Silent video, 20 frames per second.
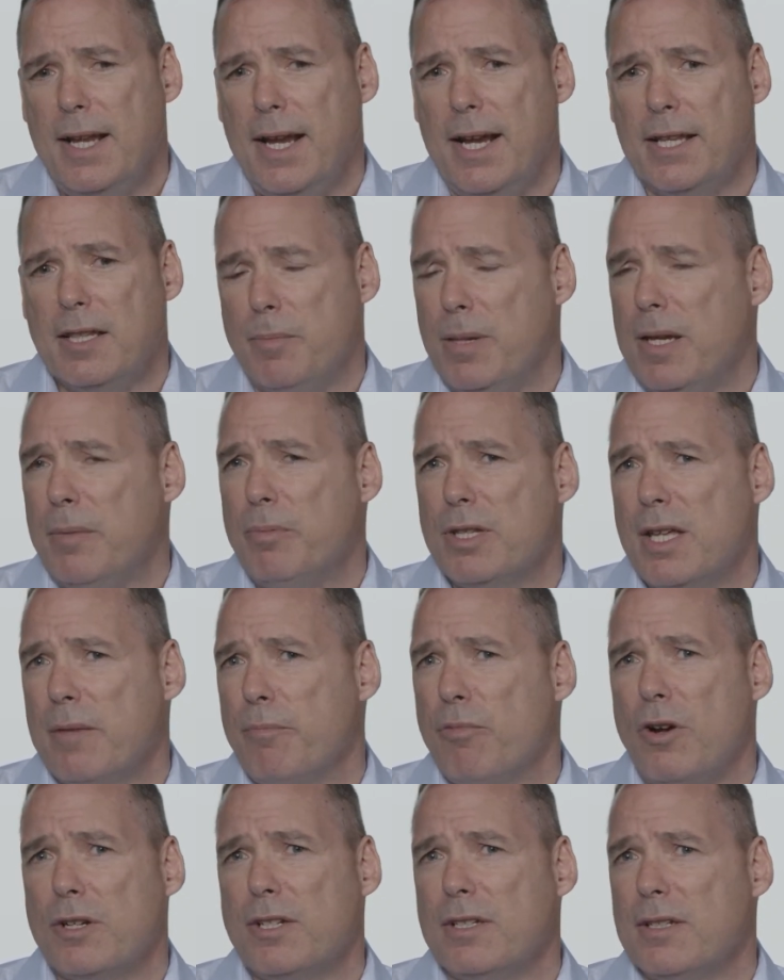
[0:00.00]
And the people they
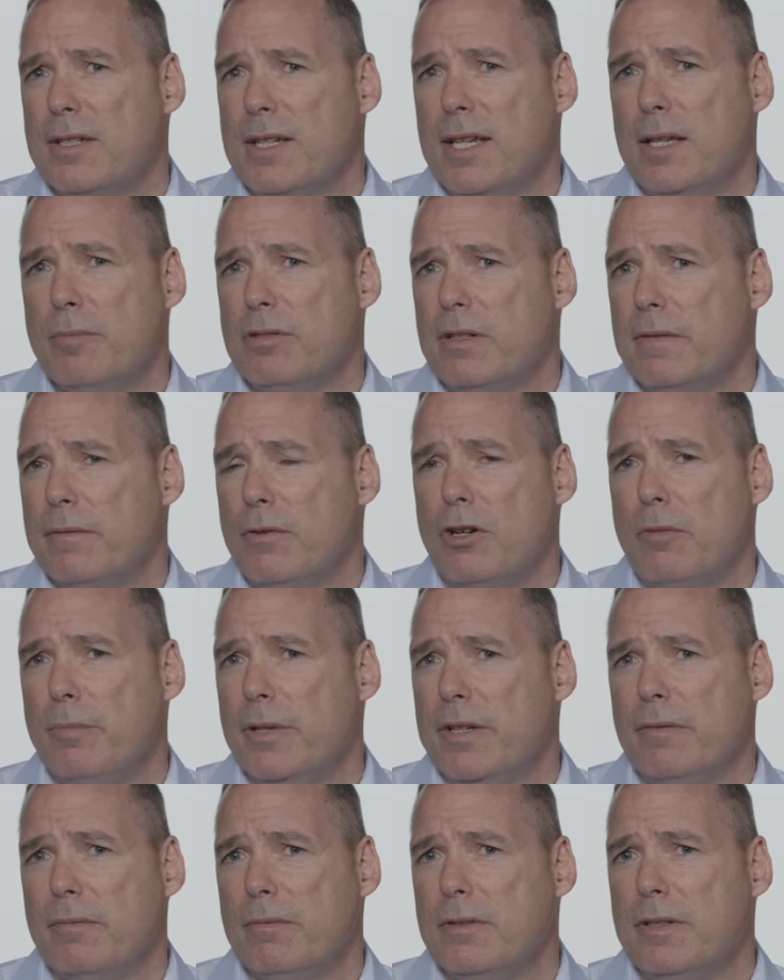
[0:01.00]
brought to the table have all
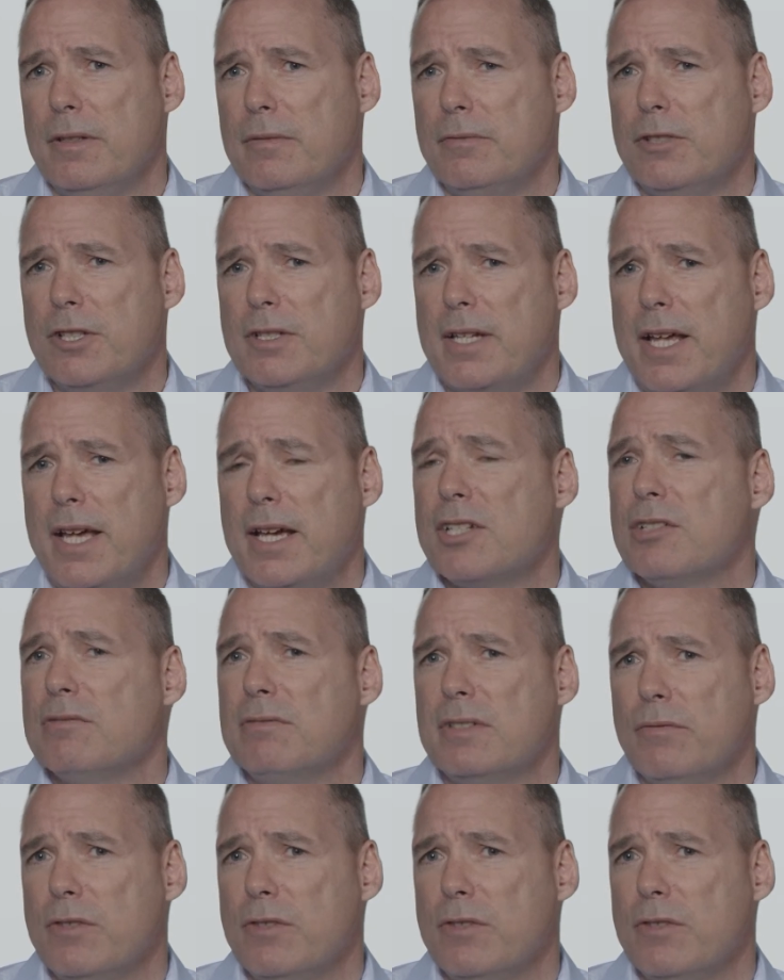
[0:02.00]
been just excellent